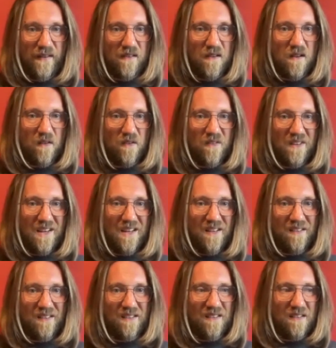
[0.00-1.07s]
not an
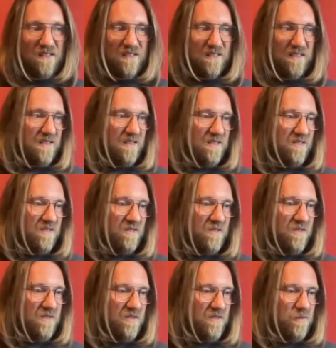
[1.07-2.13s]
it, it's
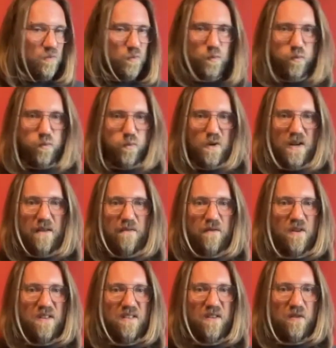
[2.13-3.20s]
just whatever.
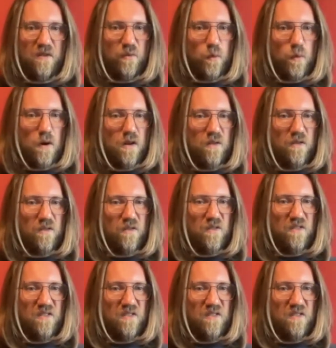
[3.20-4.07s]
These are just words, you